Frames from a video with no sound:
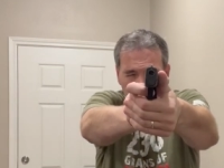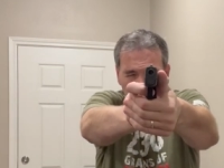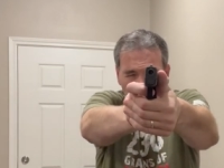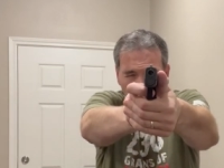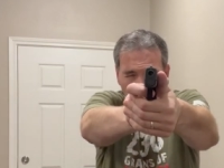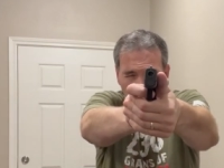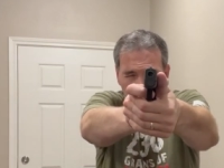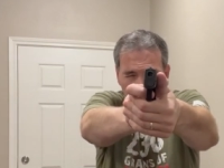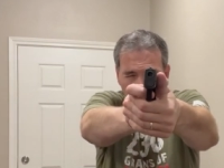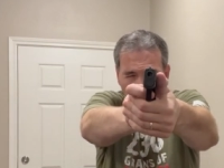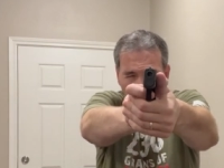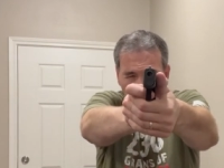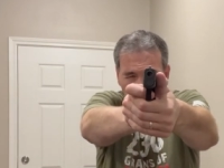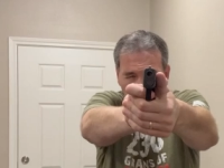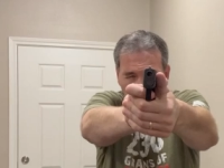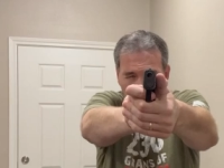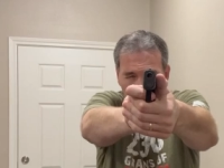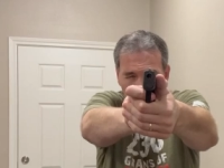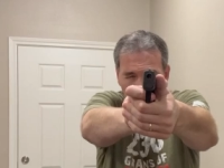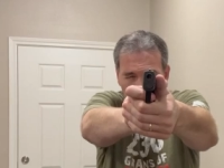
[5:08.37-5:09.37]
you'll have no
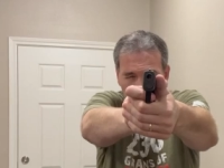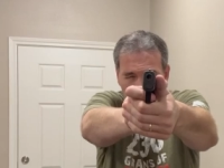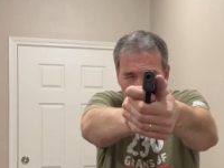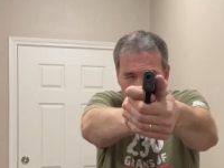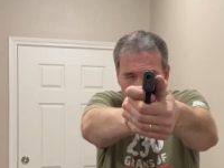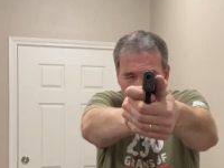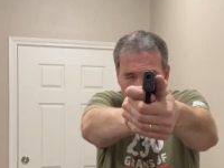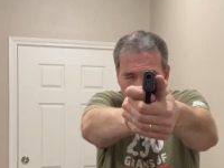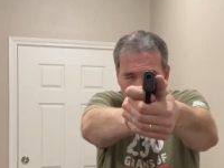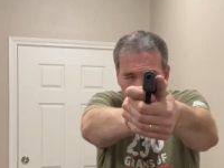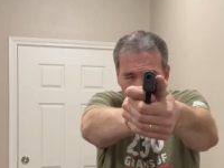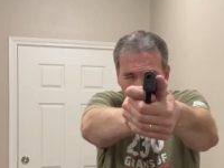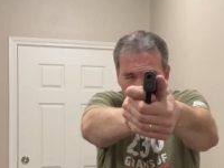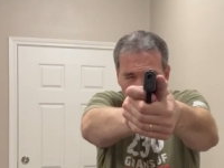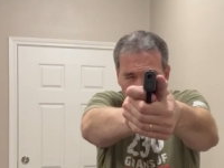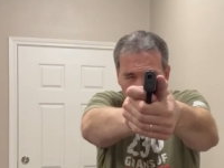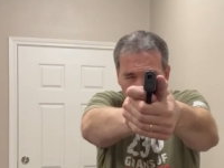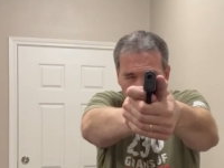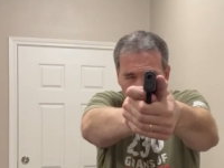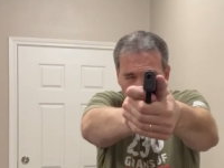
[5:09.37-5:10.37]
problem being
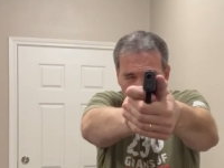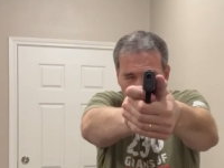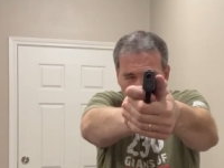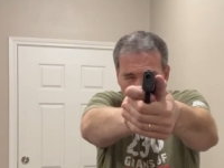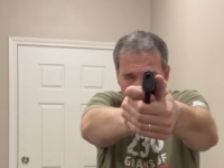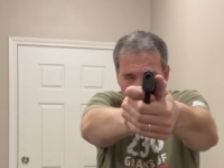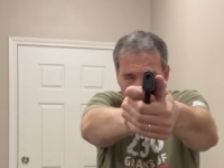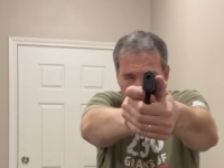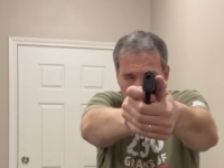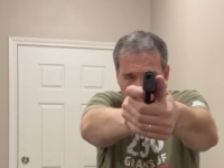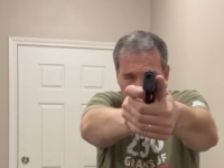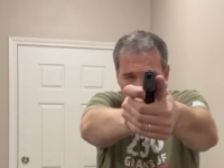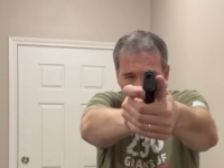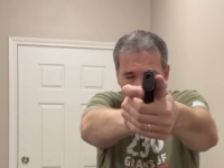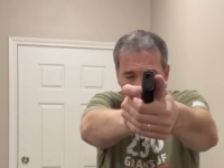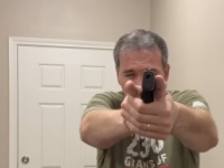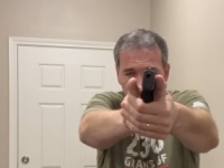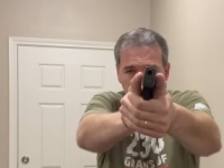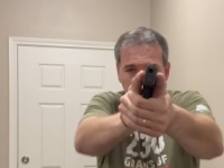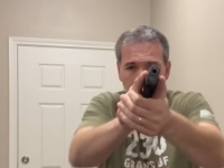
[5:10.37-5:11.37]
accurate and
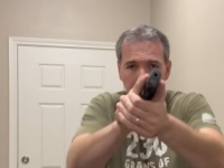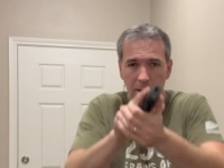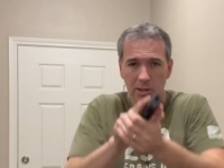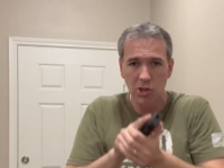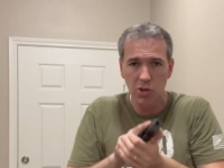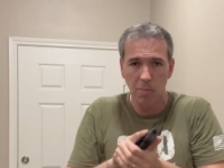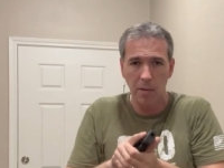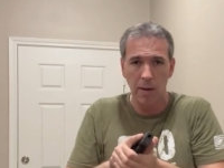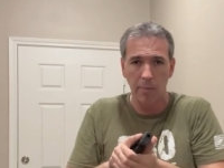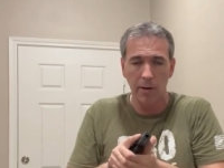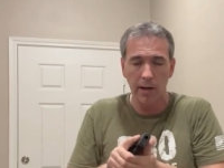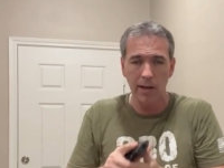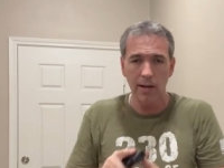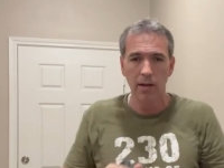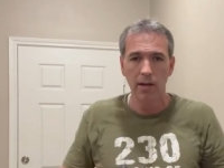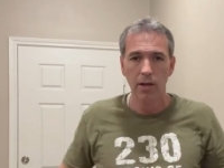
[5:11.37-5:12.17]
building that muscle memory.